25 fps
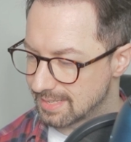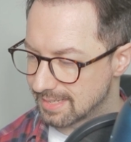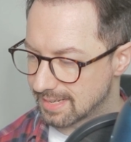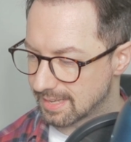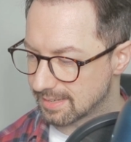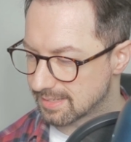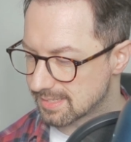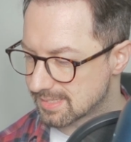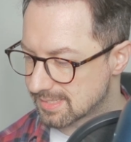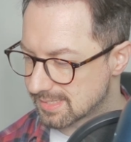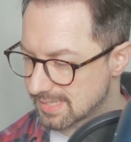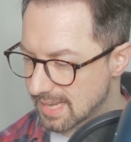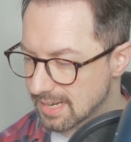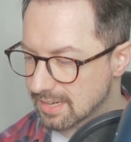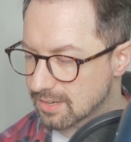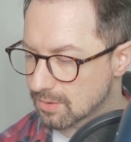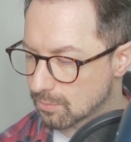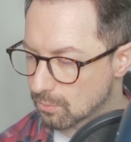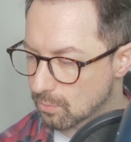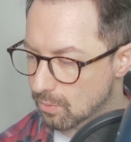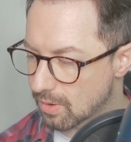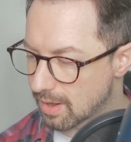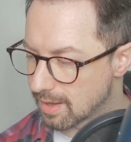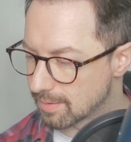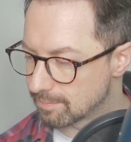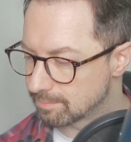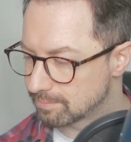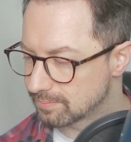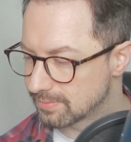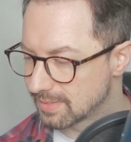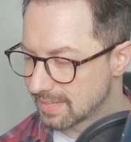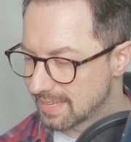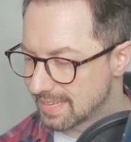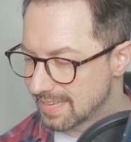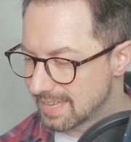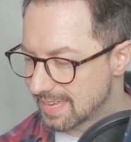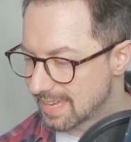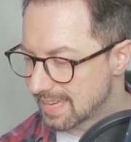Now, the second one
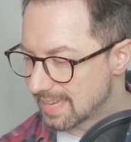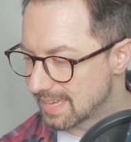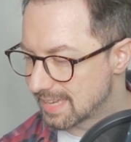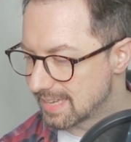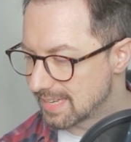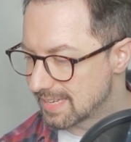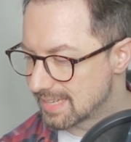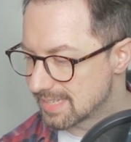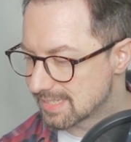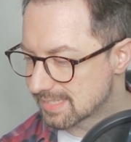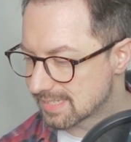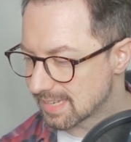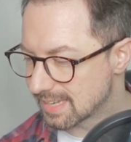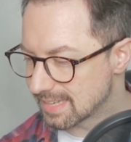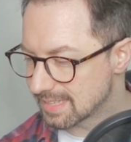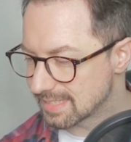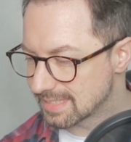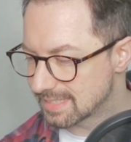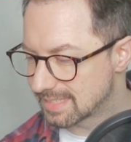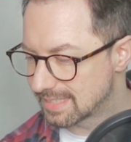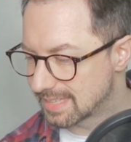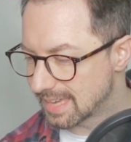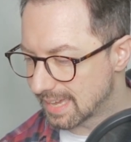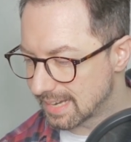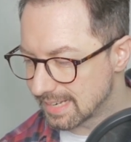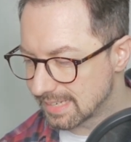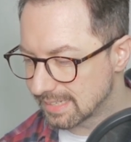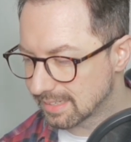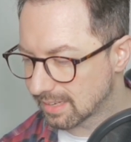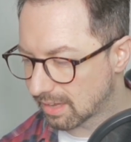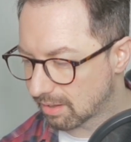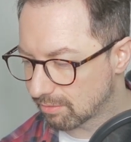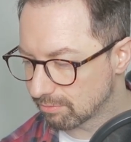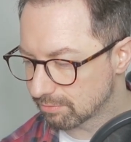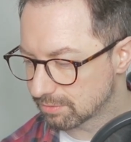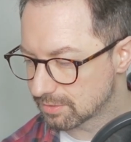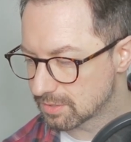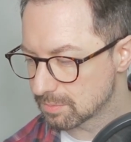is getting
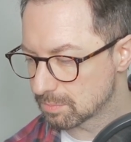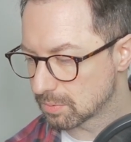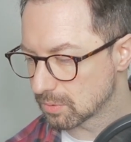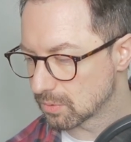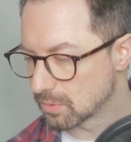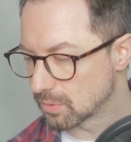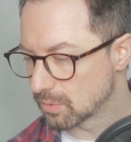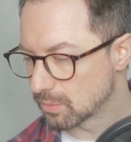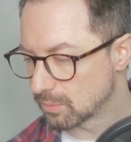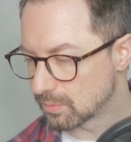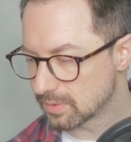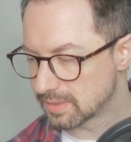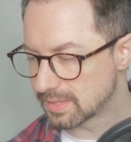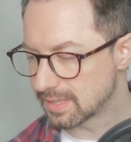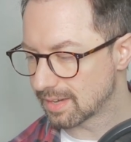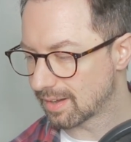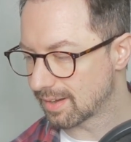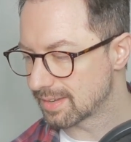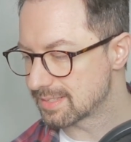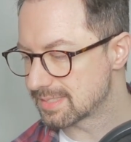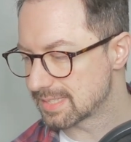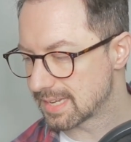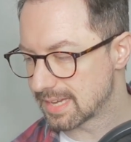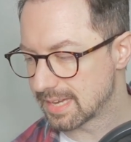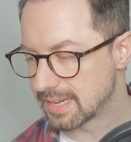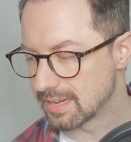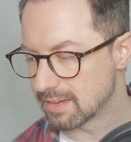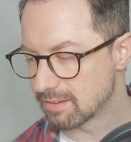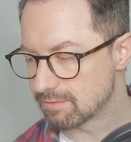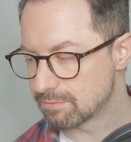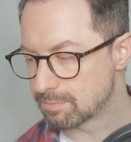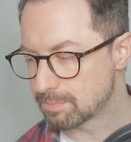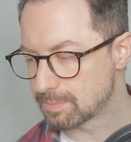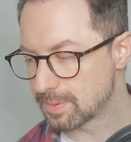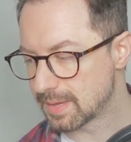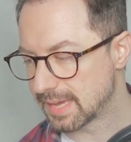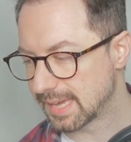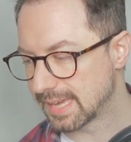comfortable with the idea
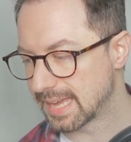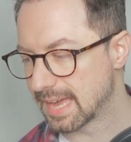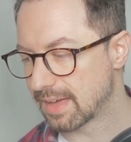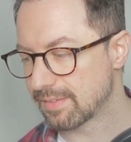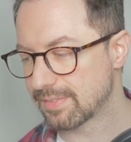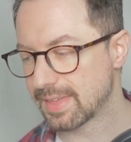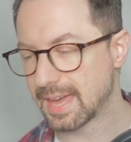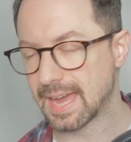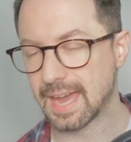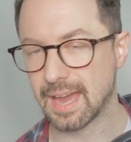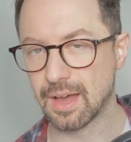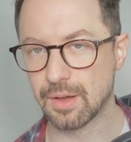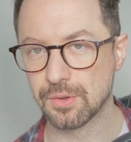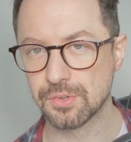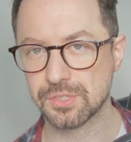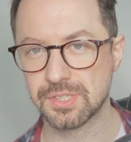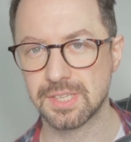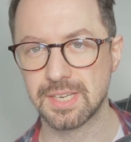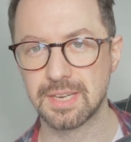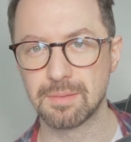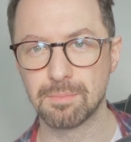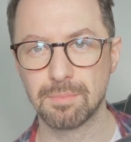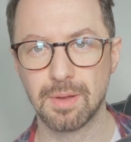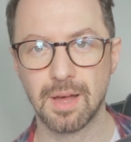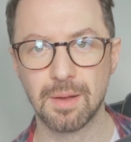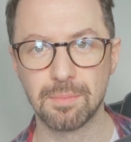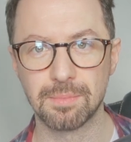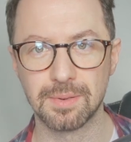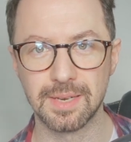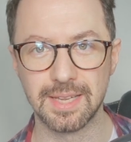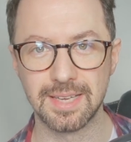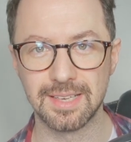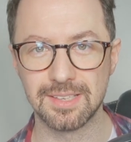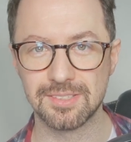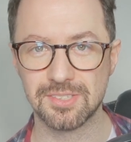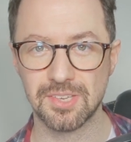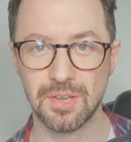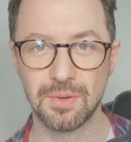of being out the house and in
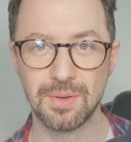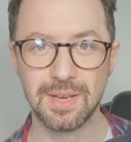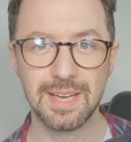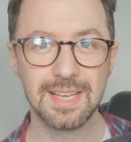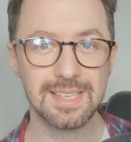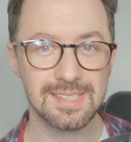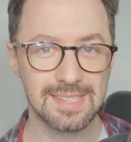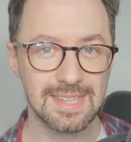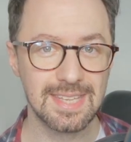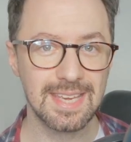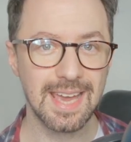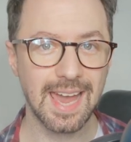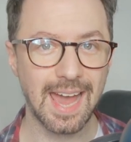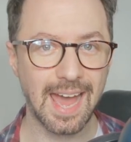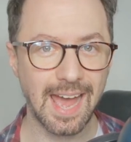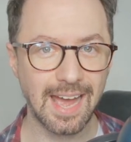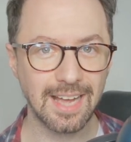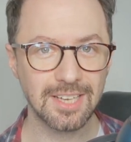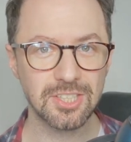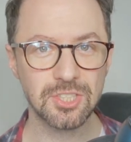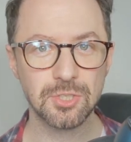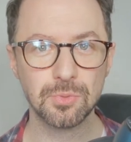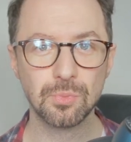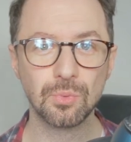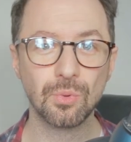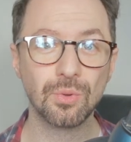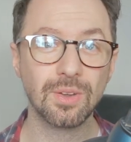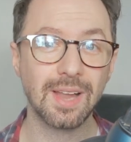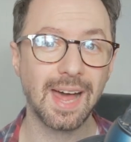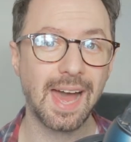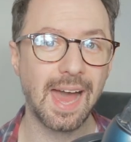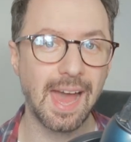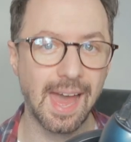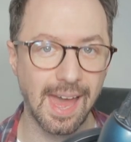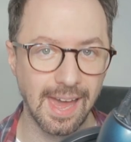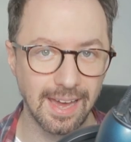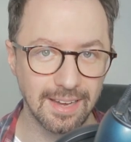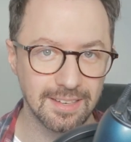public. So it's the actual
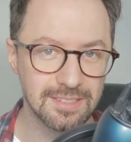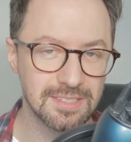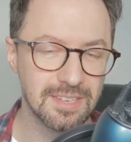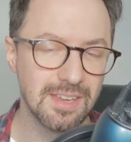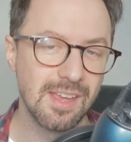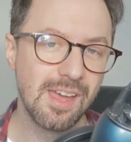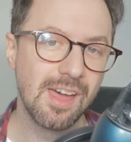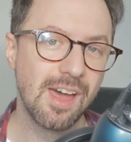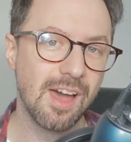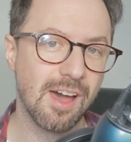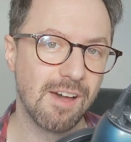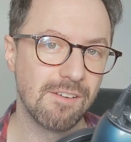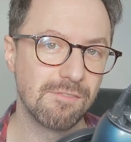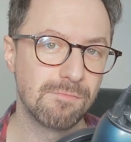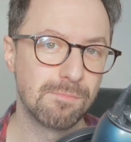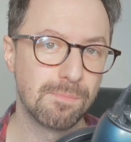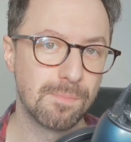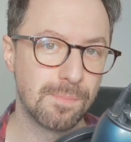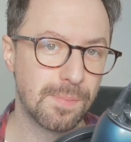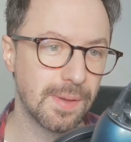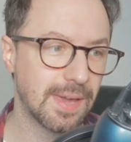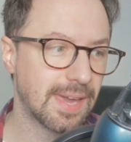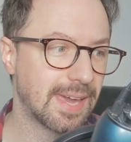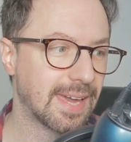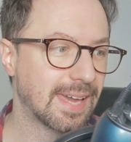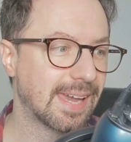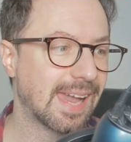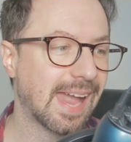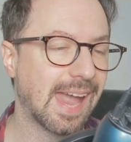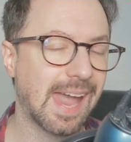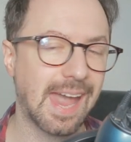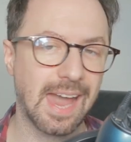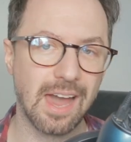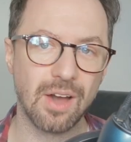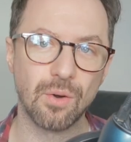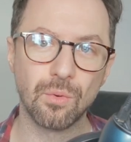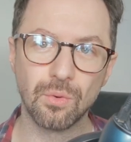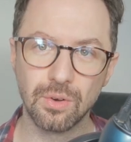act of being
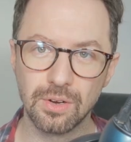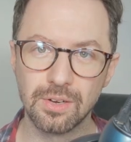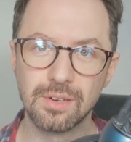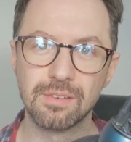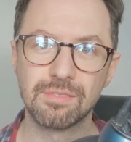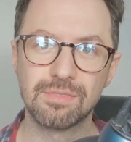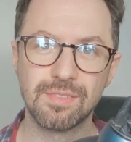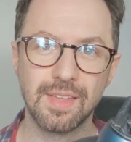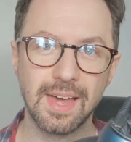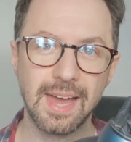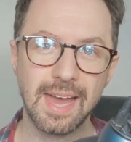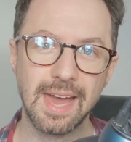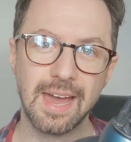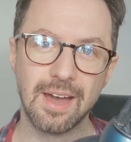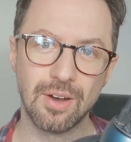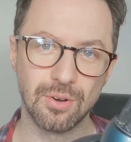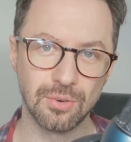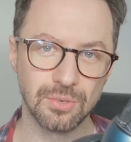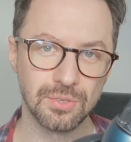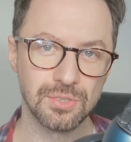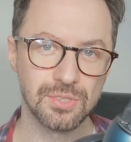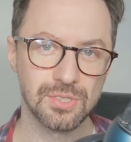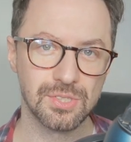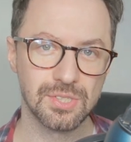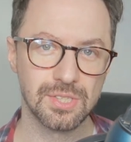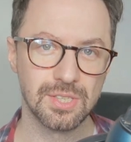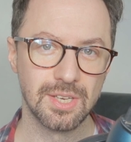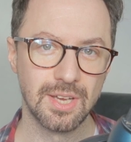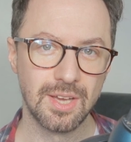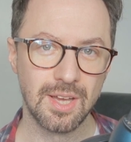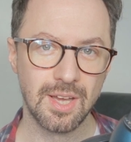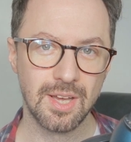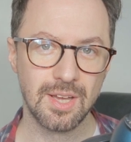out of the house.